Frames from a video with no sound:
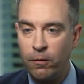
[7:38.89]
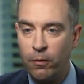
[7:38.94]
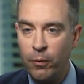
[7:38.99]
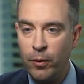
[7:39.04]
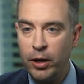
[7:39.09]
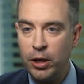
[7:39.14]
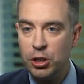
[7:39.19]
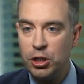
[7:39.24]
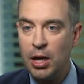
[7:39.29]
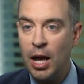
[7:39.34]

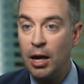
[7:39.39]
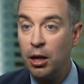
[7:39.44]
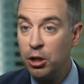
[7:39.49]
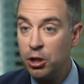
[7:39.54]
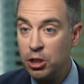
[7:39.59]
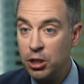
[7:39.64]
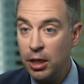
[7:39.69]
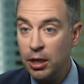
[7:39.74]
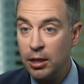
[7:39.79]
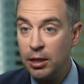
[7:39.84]
very
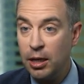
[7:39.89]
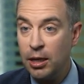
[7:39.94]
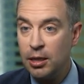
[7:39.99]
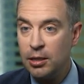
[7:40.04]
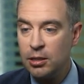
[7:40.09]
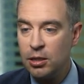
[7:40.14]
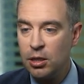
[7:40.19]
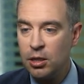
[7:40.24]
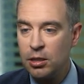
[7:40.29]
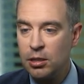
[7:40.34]
challenging
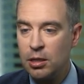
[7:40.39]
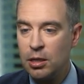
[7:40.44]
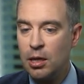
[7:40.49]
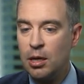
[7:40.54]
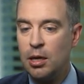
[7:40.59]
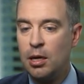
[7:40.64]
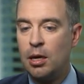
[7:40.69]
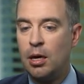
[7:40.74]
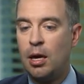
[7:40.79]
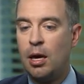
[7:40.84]
cases,
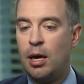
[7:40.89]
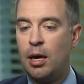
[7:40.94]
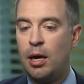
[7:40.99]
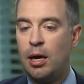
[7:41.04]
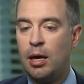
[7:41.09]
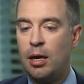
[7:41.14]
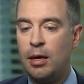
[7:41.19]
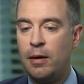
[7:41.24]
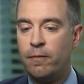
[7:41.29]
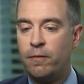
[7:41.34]

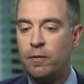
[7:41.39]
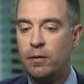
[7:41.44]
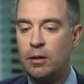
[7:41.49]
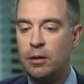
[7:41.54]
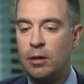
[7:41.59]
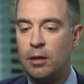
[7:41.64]
if